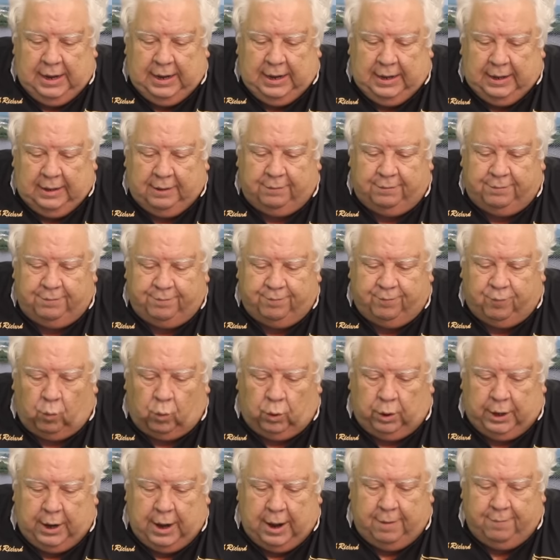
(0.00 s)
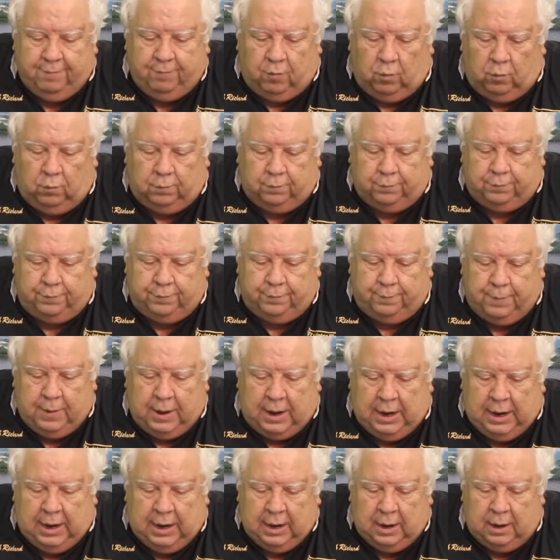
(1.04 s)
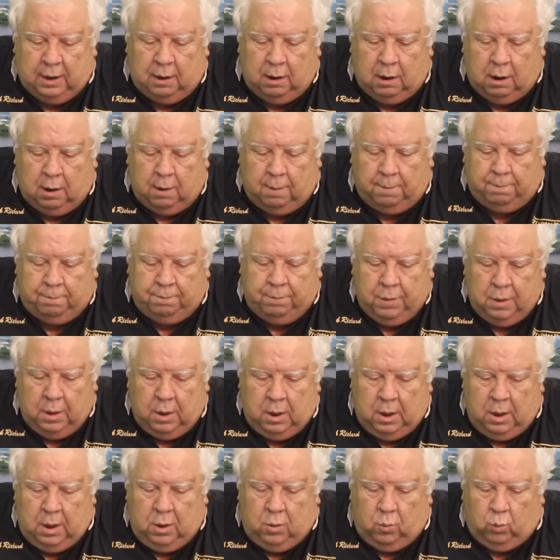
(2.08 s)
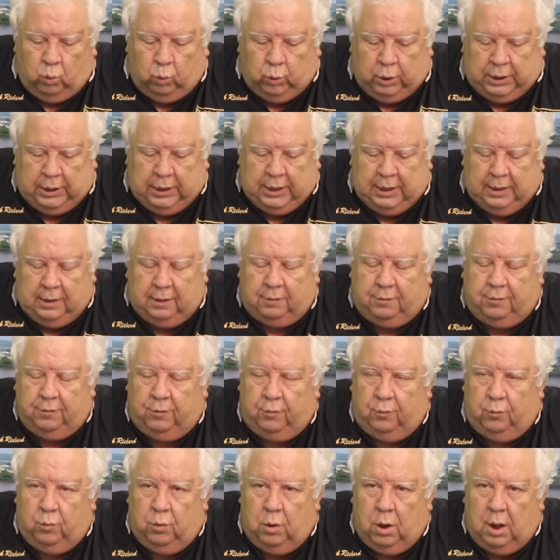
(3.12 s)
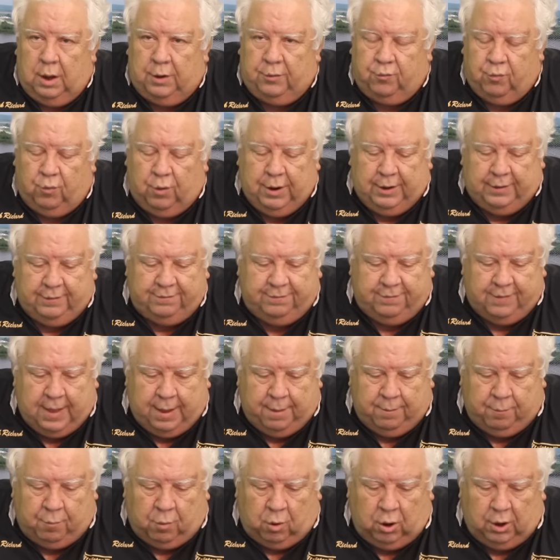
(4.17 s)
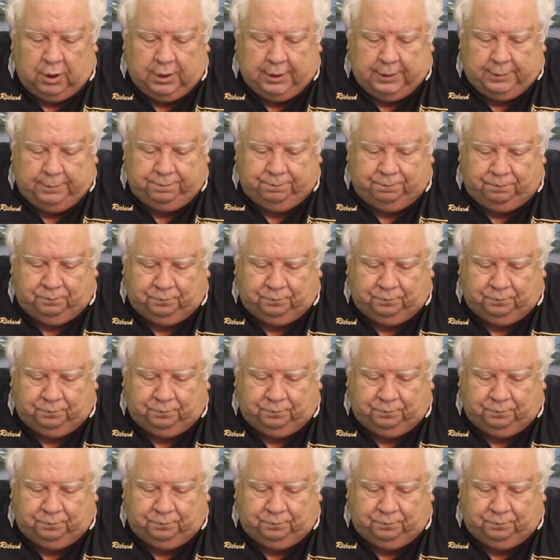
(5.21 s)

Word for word: is 48 volts, and we need to address that market.